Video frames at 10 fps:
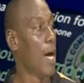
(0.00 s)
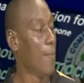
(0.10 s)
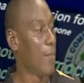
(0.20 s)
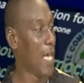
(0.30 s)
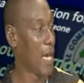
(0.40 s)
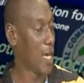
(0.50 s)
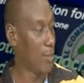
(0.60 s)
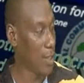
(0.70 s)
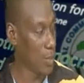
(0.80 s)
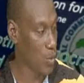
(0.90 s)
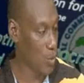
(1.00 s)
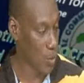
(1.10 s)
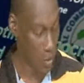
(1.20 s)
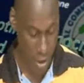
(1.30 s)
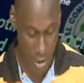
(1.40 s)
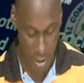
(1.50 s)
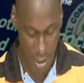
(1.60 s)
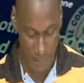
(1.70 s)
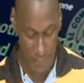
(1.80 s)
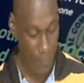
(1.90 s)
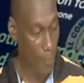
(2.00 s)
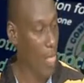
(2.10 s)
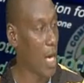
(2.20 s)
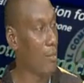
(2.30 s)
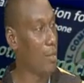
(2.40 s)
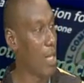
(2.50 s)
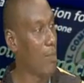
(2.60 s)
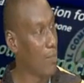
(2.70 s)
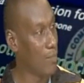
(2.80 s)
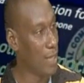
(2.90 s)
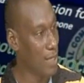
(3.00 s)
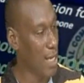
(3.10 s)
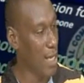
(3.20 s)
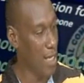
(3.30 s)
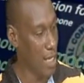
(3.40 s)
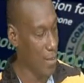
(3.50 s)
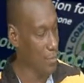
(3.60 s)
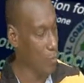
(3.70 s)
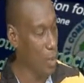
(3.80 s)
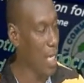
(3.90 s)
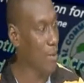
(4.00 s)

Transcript: There I come now to Chairman. Chairman, Mr. Williams